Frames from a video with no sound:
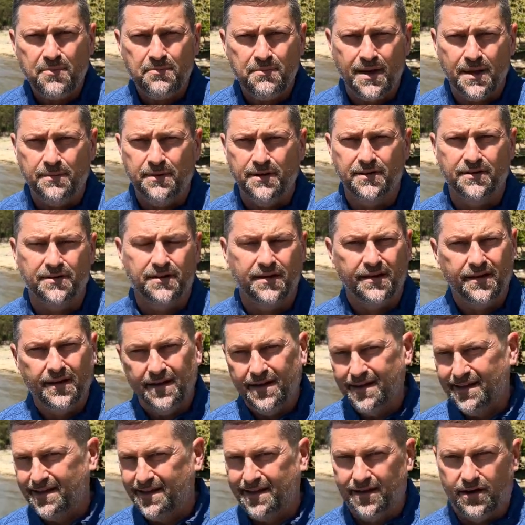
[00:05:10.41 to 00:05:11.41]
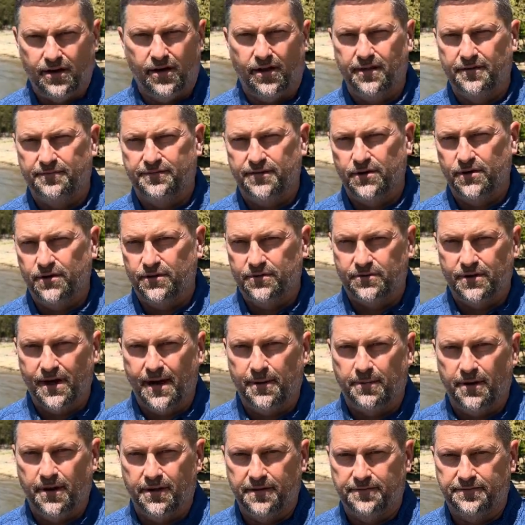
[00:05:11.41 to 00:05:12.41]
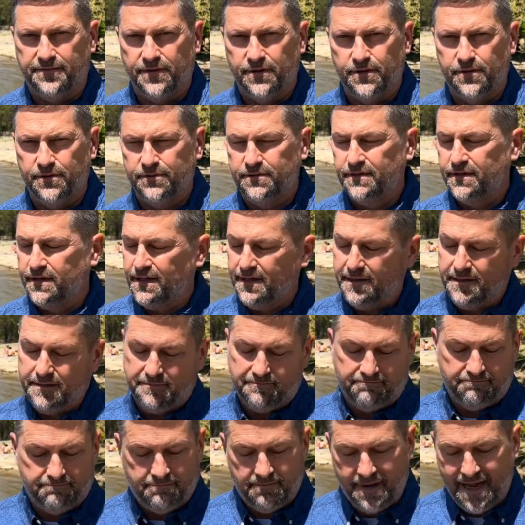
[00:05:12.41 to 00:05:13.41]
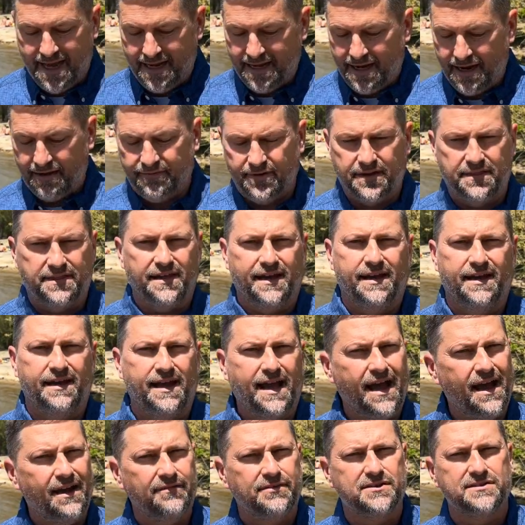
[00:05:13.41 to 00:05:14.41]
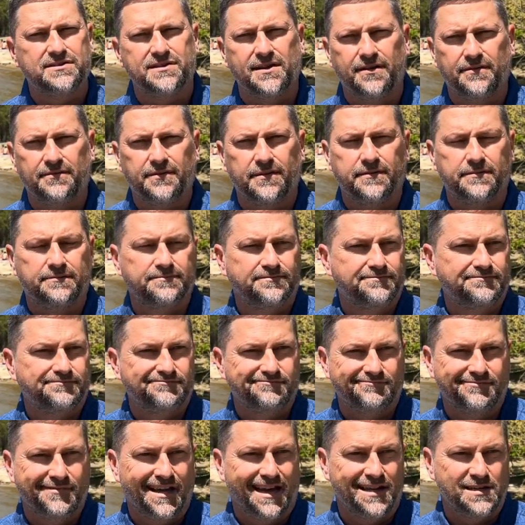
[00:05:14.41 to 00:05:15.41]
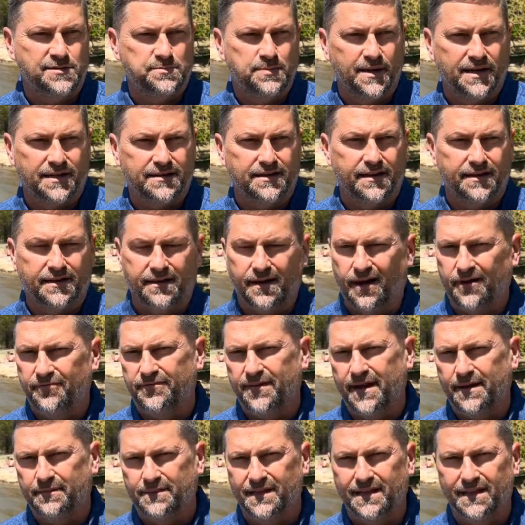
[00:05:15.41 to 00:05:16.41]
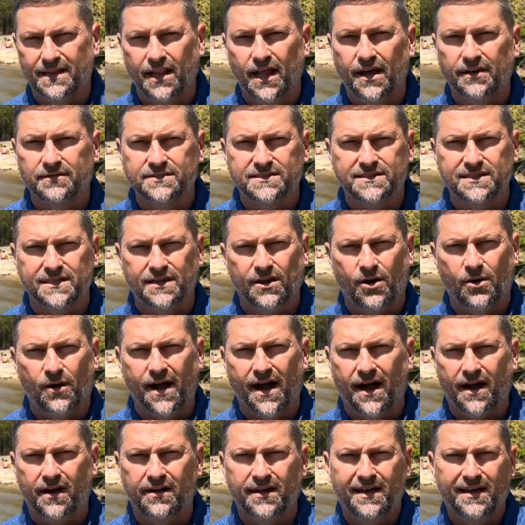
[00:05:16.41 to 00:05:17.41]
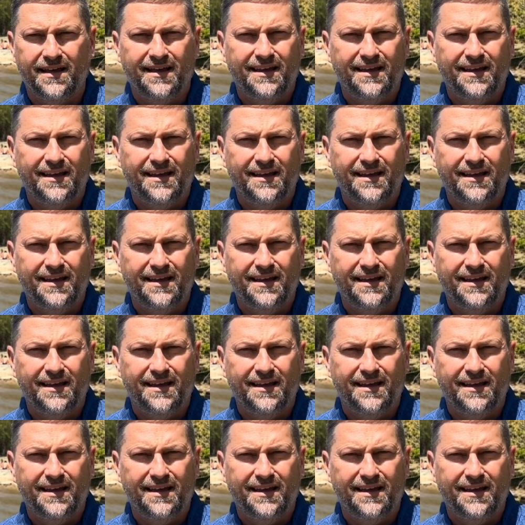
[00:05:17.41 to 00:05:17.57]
Maybe you get all the food, grab all the food, make everything, have yourself a nice picnic. Our family loves to go out,